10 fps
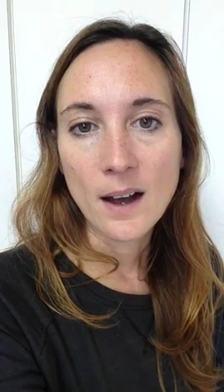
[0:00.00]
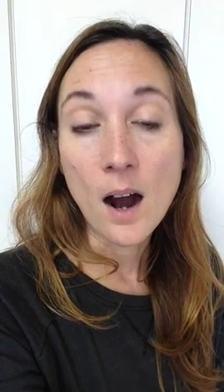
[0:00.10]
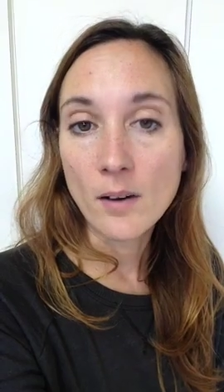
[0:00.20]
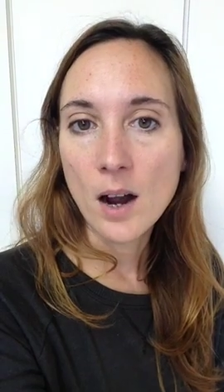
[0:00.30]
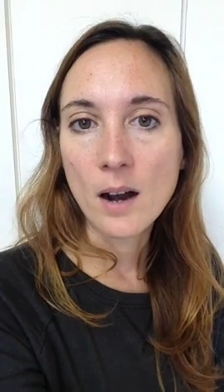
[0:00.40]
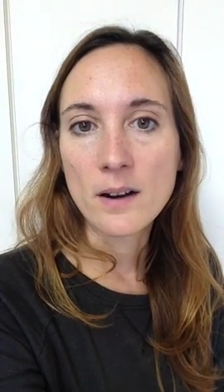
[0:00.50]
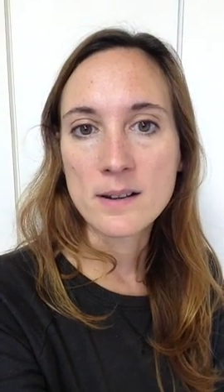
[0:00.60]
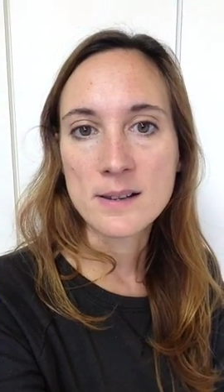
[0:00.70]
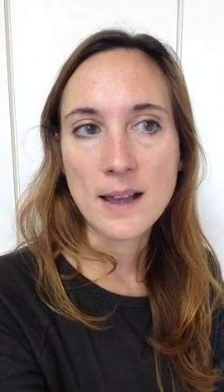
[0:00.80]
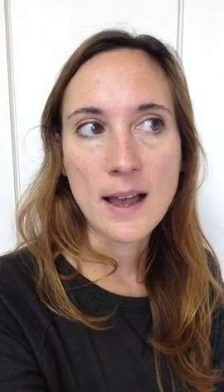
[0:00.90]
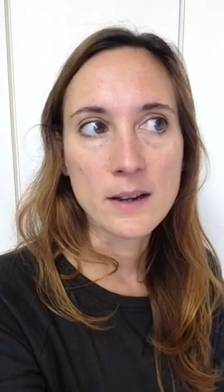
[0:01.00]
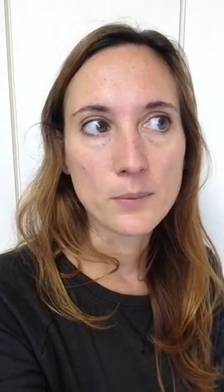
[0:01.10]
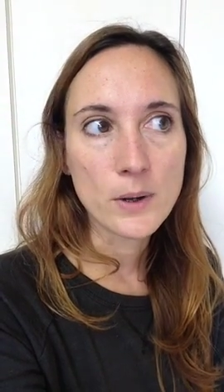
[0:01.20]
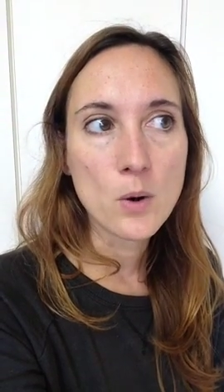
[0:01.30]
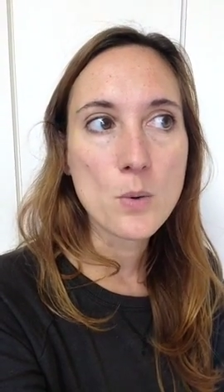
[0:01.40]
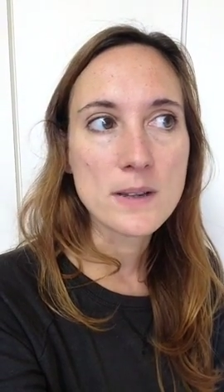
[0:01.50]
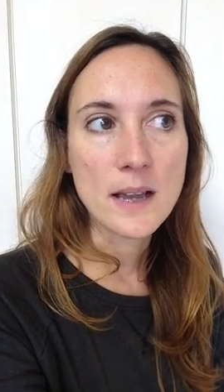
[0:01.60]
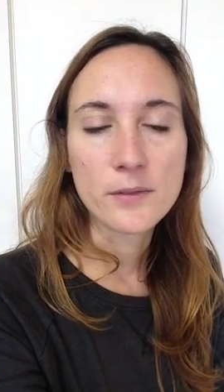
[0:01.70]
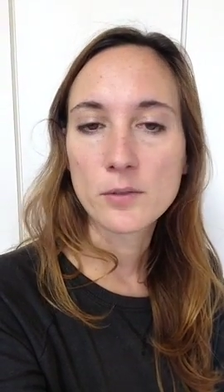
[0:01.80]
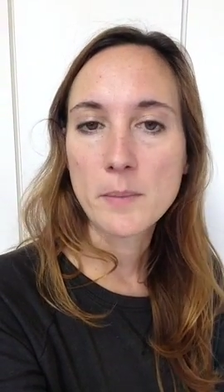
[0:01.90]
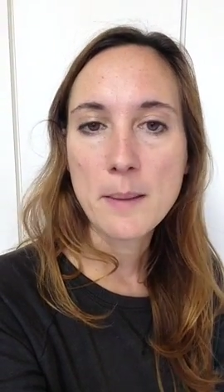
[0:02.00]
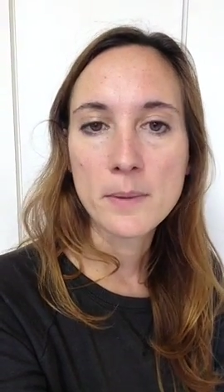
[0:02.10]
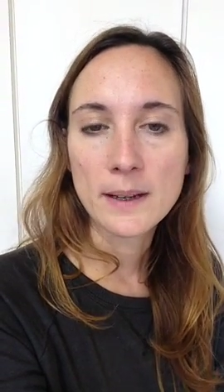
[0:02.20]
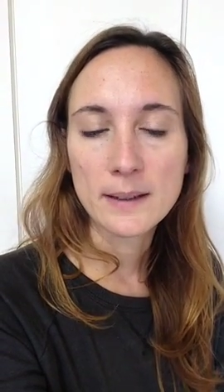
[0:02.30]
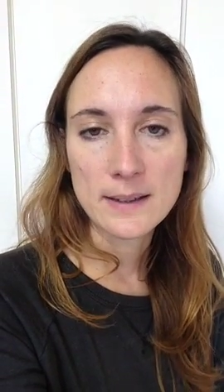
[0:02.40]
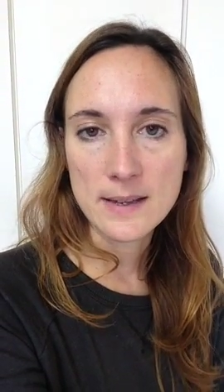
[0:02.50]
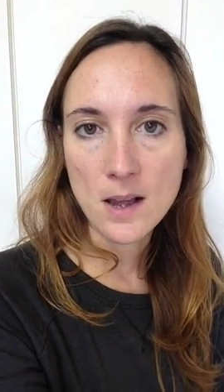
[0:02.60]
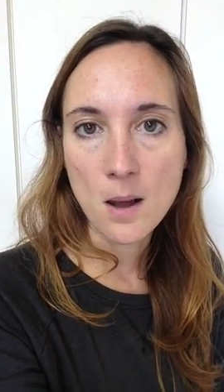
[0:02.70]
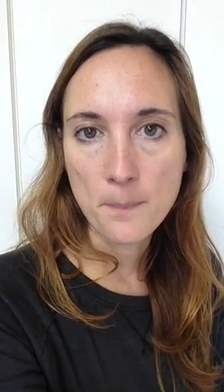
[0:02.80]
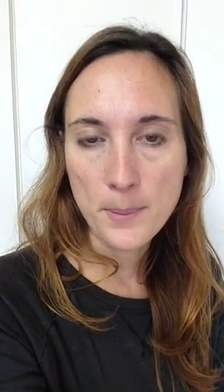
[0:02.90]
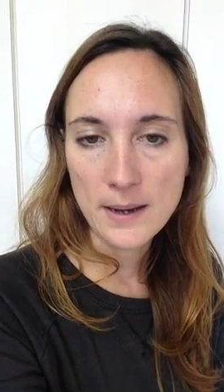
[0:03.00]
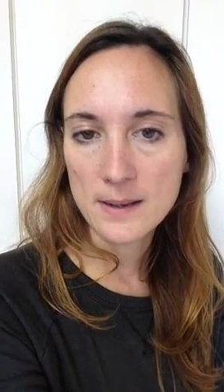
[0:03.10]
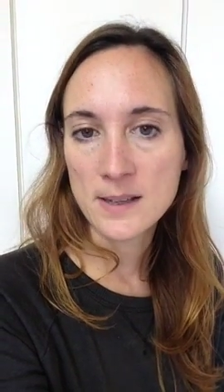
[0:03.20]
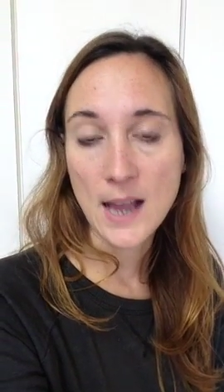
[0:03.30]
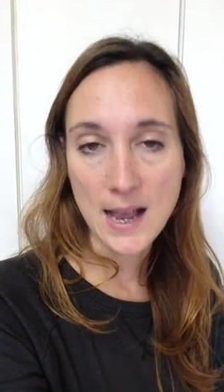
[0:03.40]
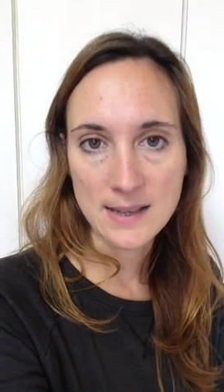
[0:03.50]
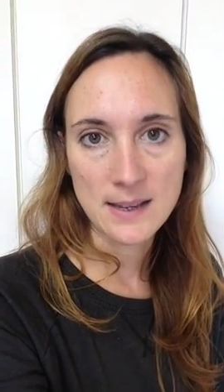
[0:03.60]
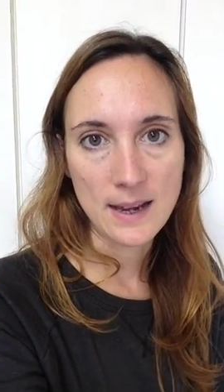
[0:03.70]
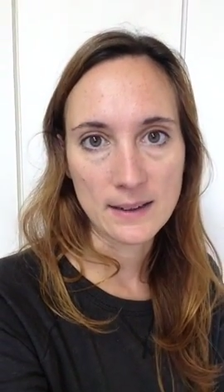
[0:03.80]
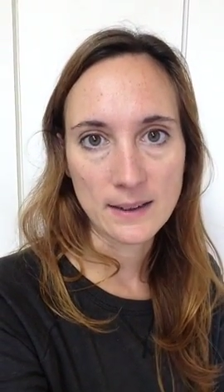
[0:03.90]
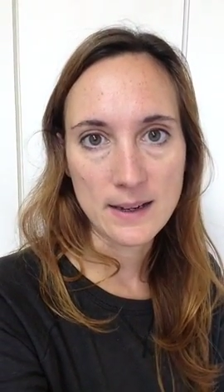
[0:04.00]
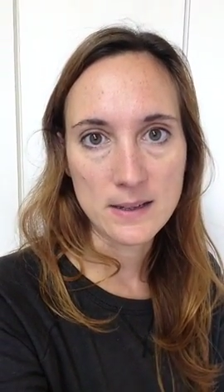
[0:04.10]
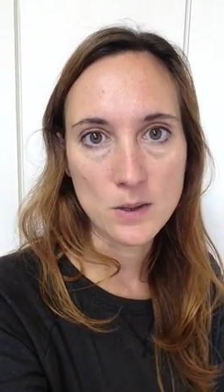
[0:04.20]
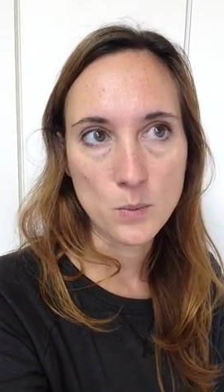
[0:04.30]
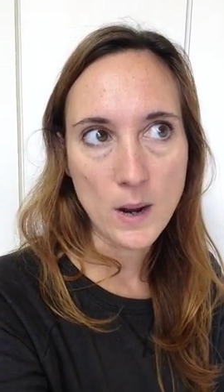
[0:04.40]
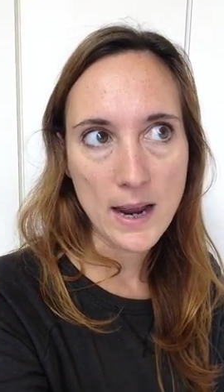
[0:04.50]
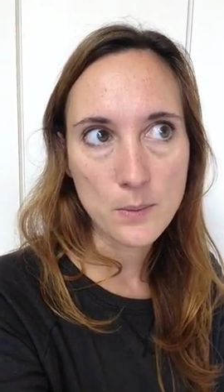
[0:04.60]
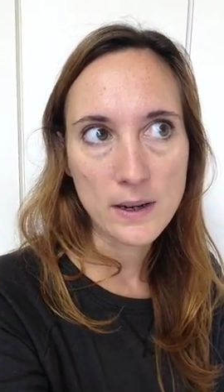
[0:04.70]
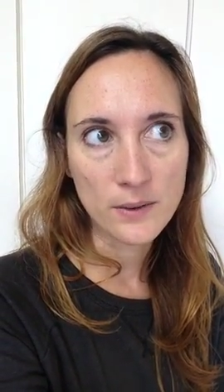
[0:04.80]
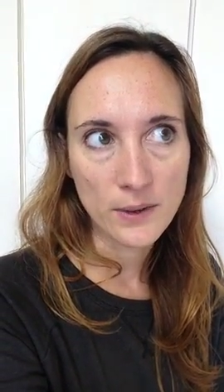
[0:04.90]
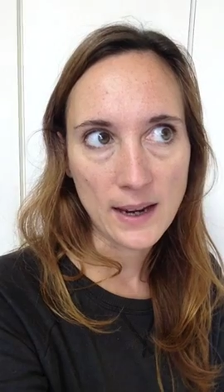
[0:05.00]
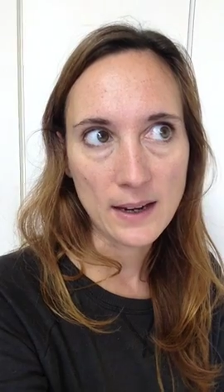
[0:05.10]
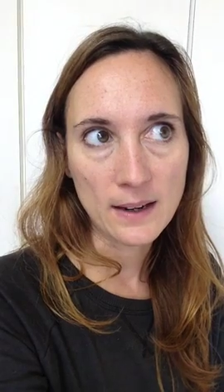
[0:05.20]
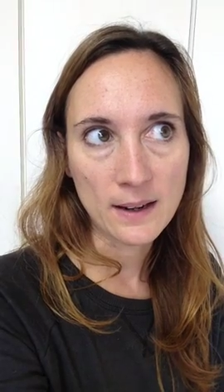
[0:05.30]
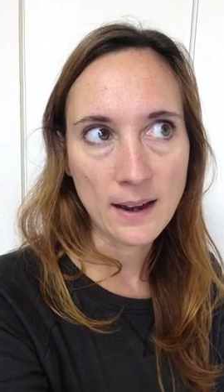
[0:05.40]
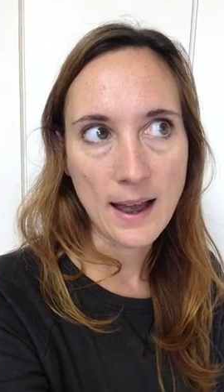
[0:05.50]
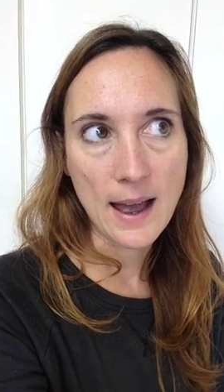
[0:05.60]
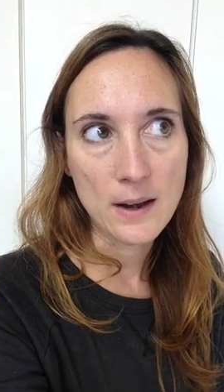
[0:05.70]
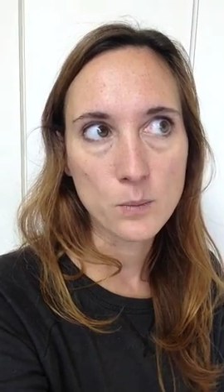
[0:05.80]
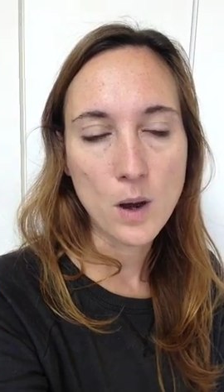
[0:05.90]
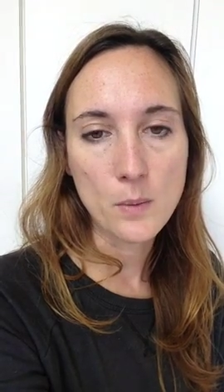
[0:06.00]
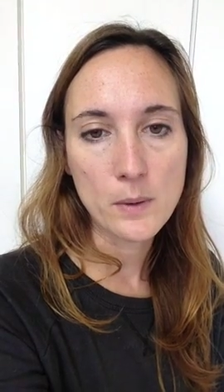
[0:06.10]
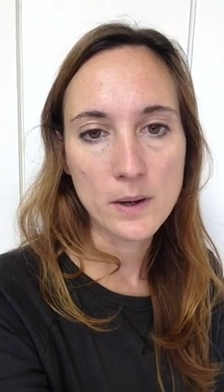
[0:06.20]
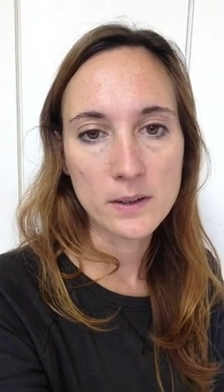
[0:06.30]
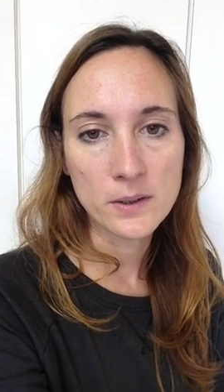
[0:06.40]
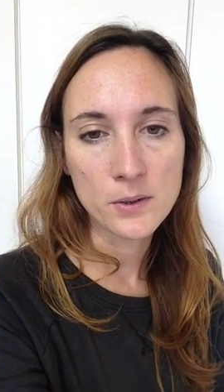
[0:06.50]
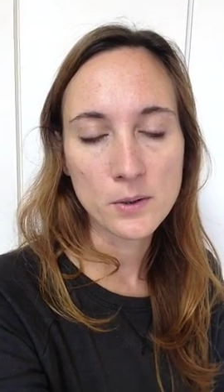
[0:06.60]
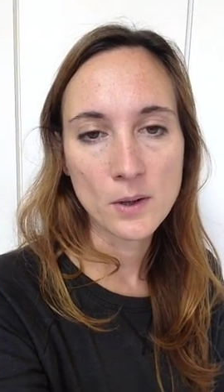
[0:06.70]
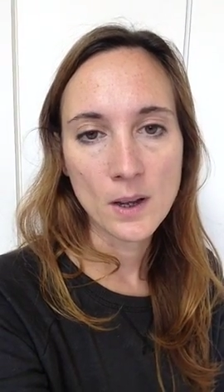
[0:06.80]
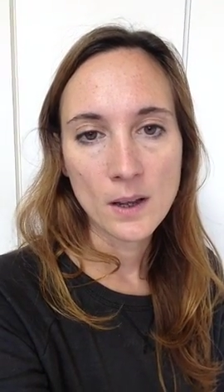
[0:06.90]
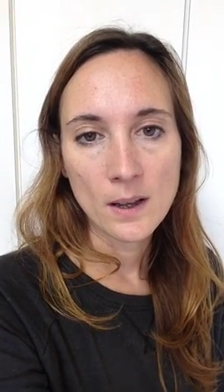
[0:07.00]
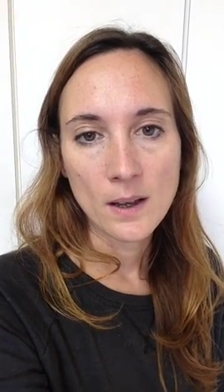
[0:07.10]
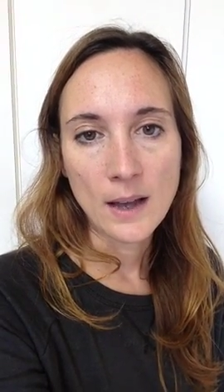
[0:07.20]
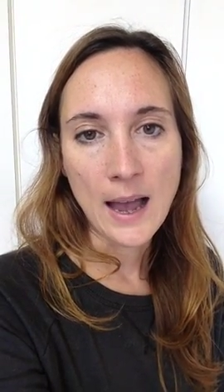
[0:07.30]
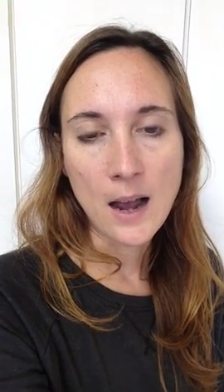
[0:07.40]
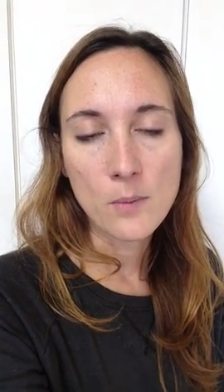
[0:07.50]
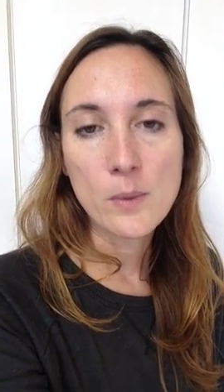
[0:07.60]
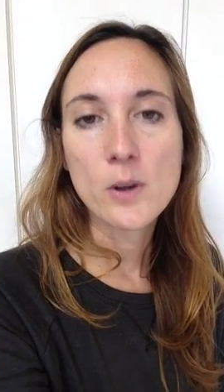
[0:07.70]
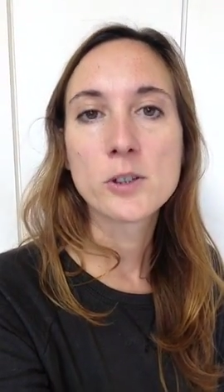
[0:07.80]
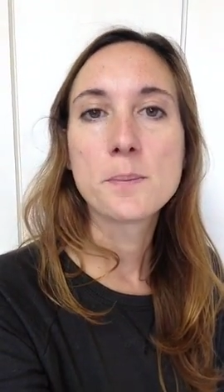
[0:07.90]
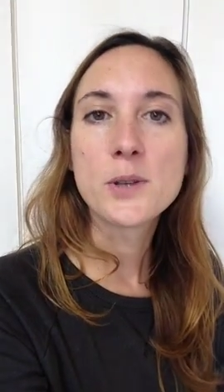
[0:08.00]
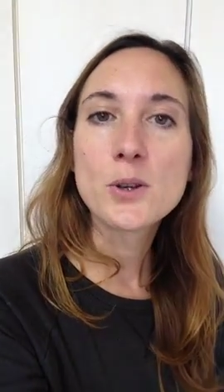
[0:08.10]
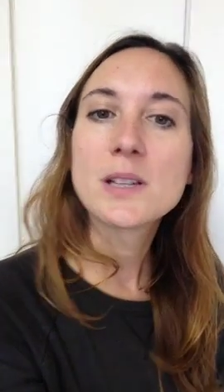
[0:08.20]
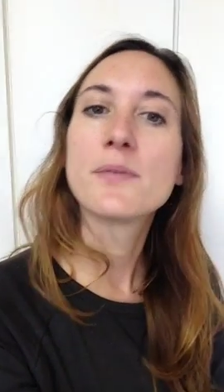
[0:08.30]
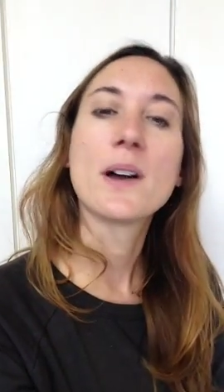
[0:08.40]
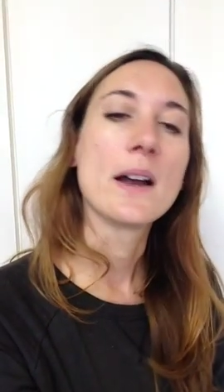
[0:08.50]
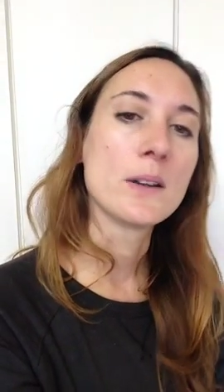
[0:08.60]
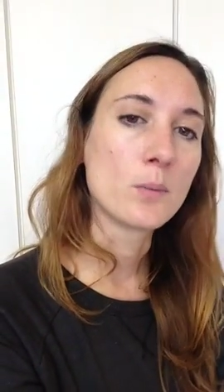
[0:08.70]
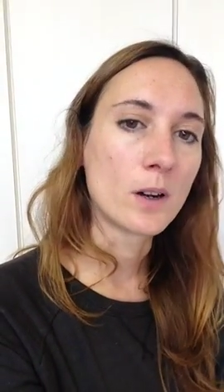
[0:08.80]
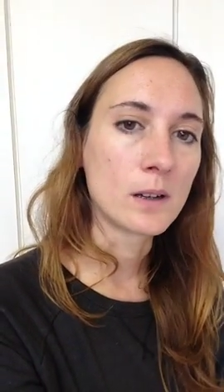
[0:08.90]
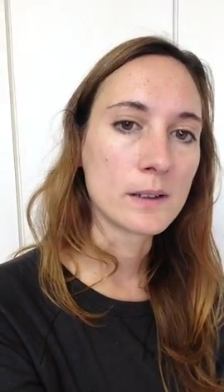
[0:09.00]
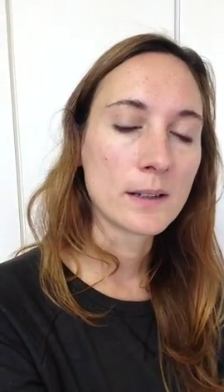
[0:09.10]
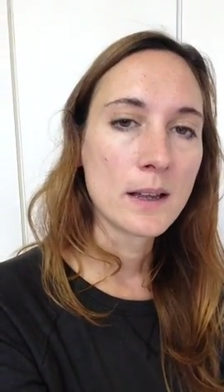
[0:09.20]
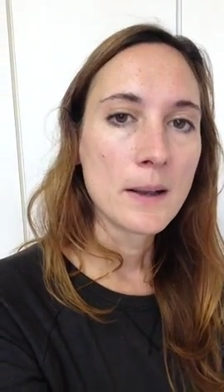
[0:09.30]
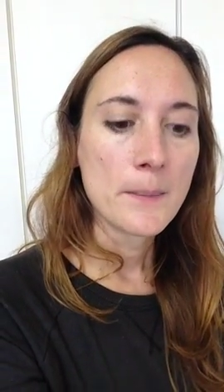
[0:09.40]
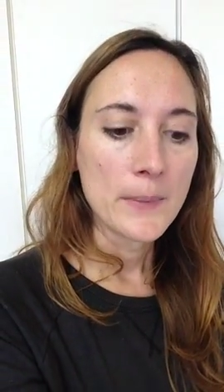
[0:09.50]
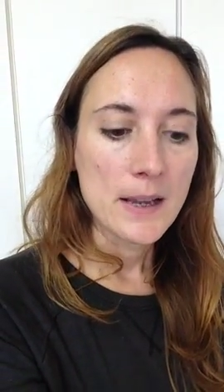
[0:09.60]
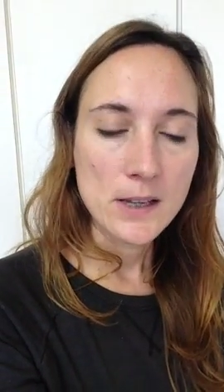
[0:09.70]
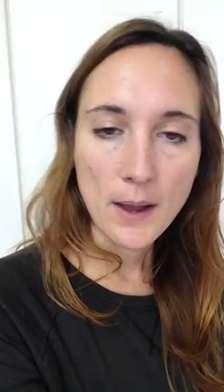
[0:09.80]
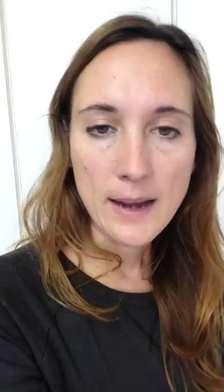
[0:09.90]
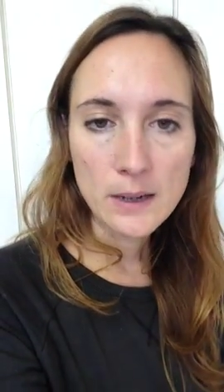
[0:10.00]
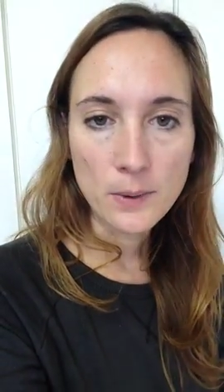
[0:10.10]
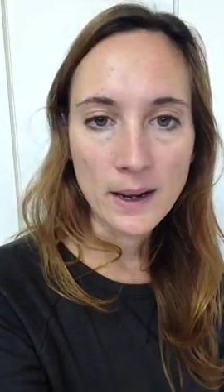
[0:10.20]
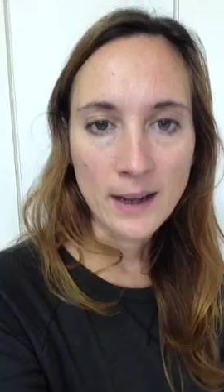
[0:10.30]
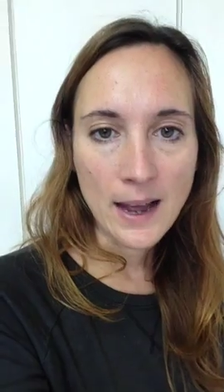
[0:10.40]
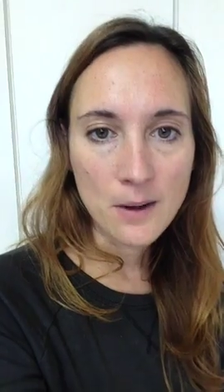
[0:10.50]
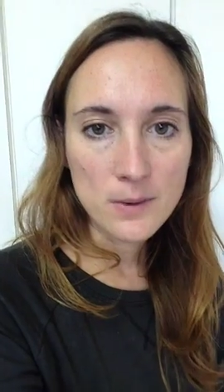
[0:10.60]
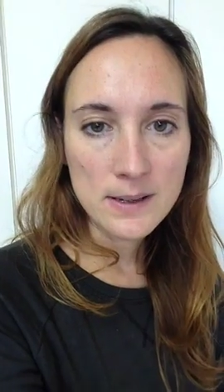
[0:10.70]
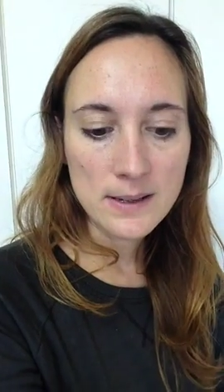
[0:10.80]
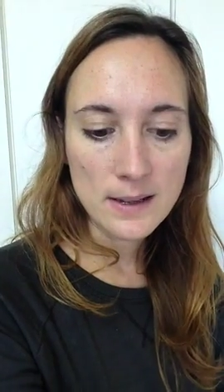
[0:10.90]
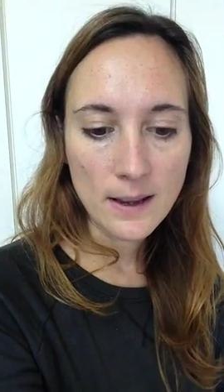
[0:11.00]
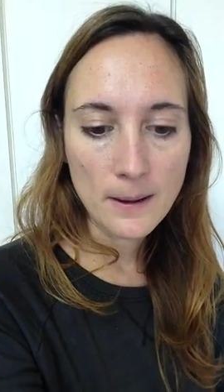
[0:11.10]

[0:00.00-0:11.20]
are ours, and we always have to remember that this is our biggest asset, is the way we think and what we want to, how we want to beautify the world. So anyway, I was